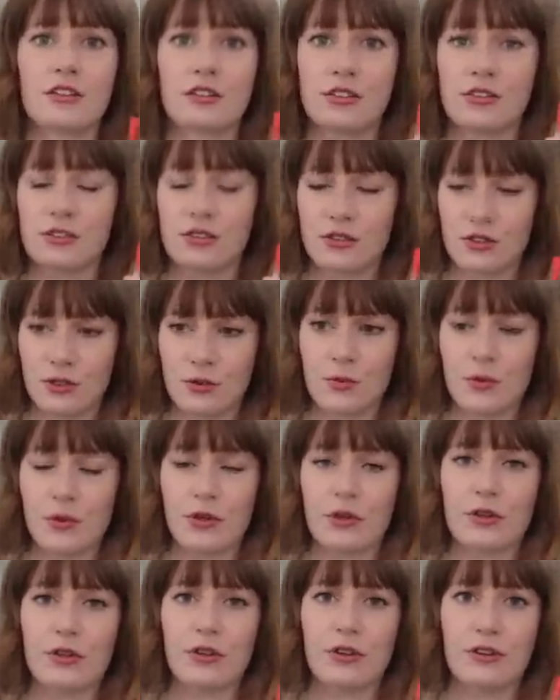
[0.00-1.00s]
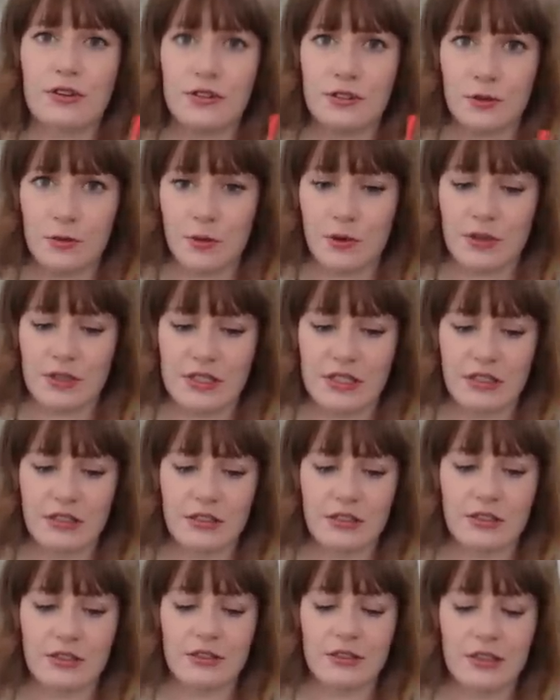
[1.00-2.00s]
super super
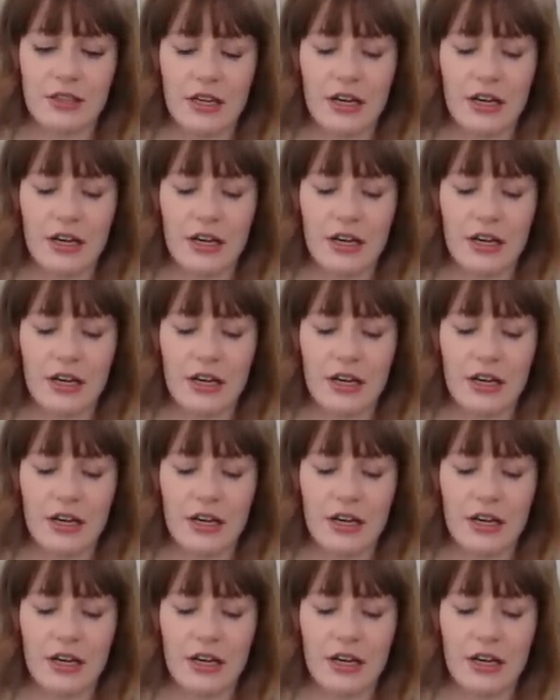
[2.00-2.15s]
essential.